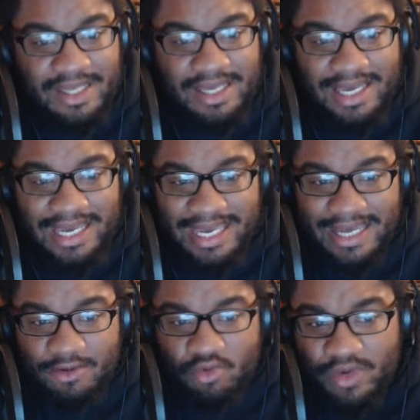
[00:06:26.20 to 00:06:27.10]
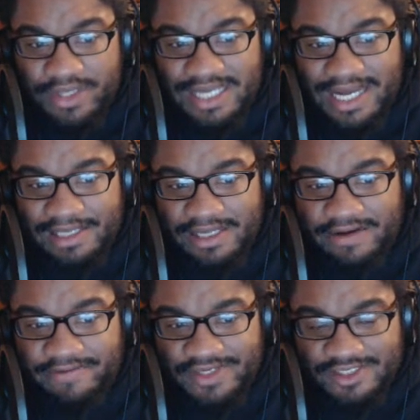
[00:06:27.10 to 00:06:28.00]
And one thing I
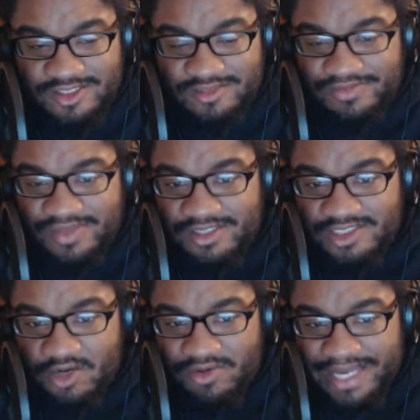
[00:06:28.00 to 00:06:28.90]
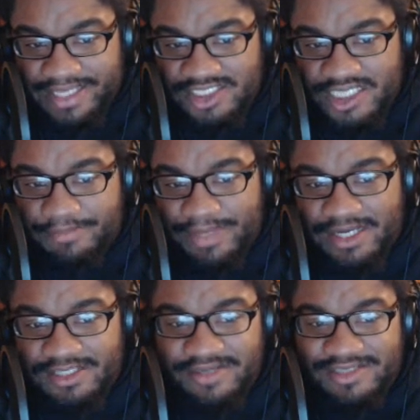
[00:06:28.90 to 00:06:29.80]
love is so like she
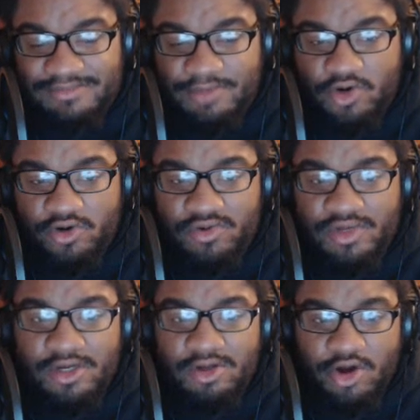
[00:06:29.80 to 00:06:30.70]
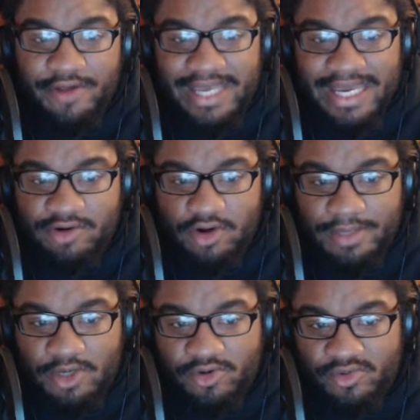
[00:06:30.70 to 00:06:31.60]
appears in this mode called the hero
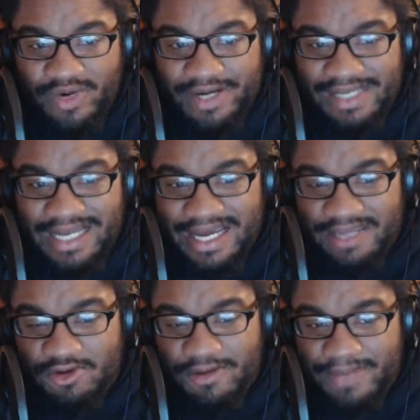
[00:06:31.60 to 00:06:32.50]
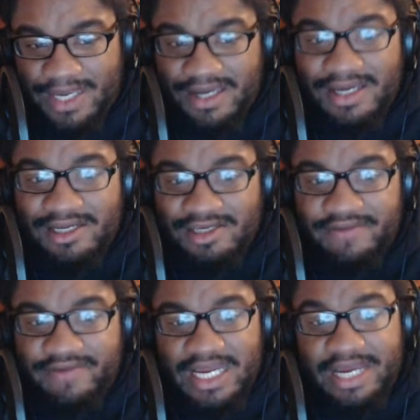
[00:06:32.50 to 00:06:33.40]
mode, where like you can pick
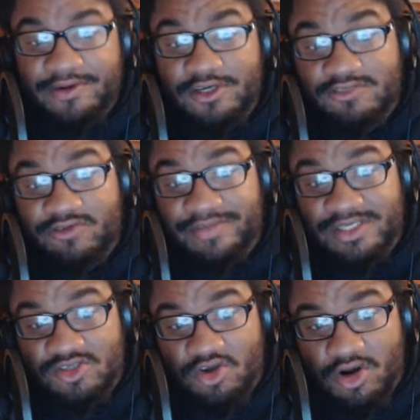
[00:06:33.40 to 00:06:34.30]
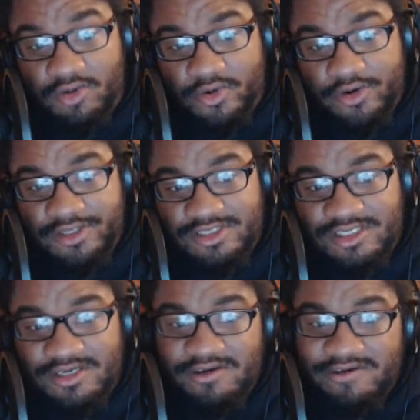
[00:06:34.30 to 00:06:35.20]
different heroes from the Star Wars
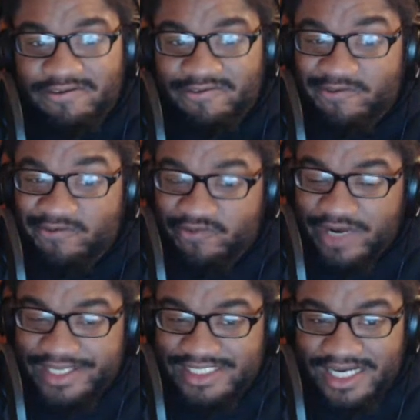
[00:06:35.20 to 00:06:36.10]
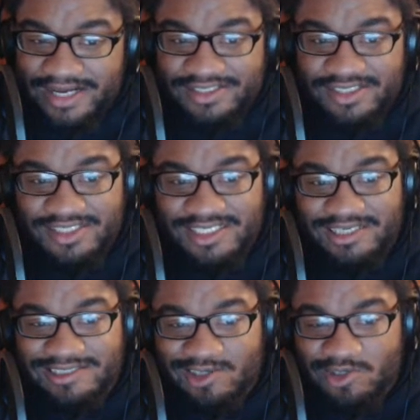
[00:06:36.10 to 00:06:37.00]
franchise, such
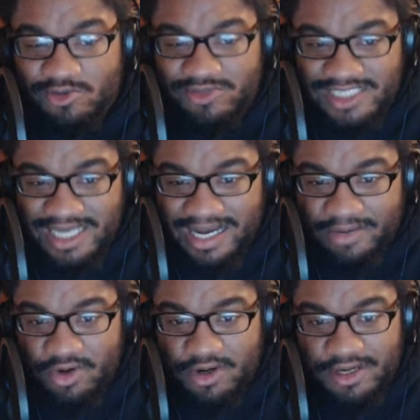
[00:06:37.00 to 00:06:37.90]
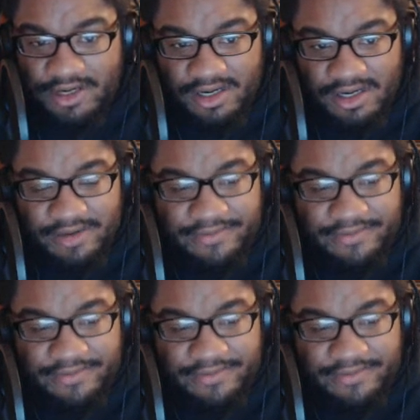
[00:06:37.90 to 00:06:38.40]
as Luke Skywalker,